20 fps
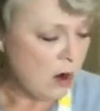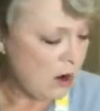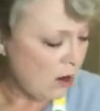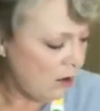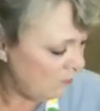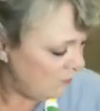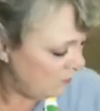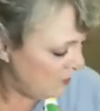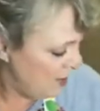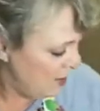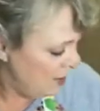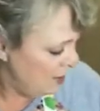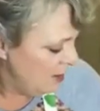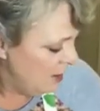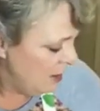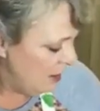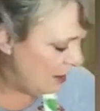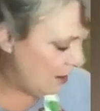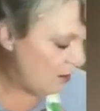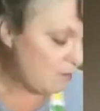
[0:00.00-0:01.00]
of
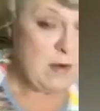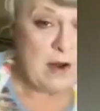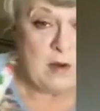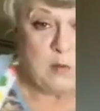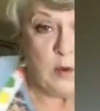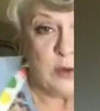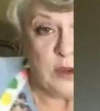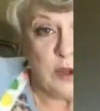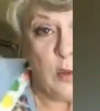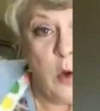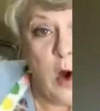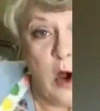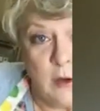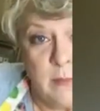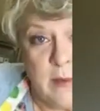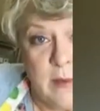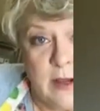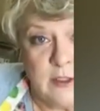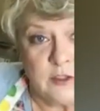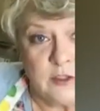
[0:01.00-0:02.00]
um, and with the
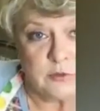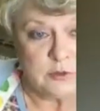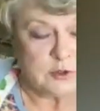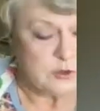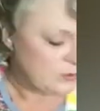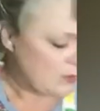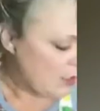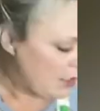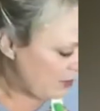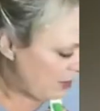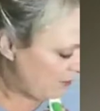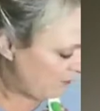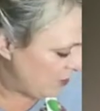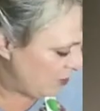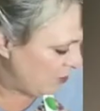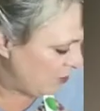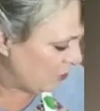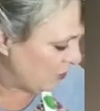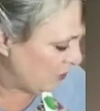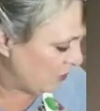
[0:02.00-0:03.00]
water-based ones without having
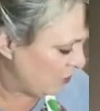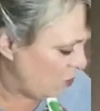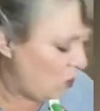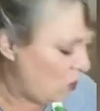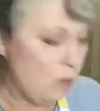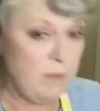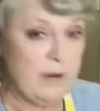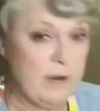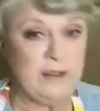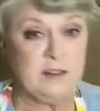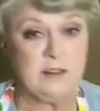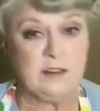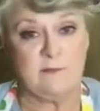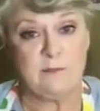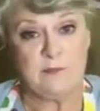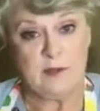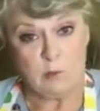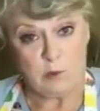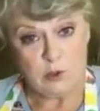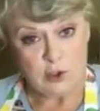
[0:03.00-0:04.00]
to use an oil-based
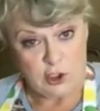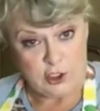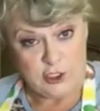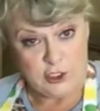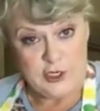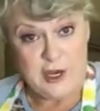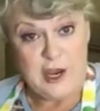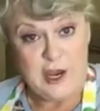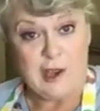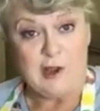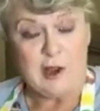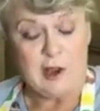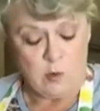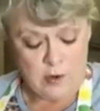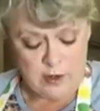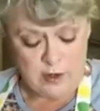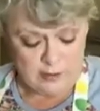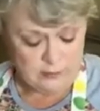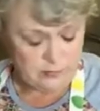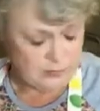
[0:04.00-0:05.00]
something which could yellow
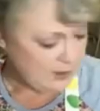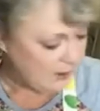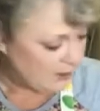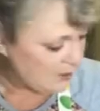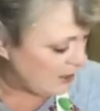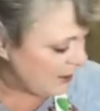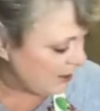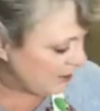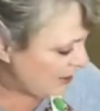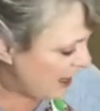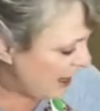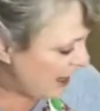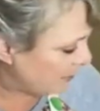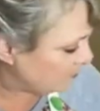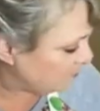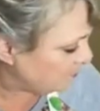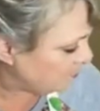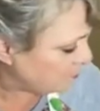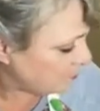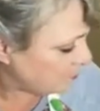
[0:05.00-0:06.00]
it and things like that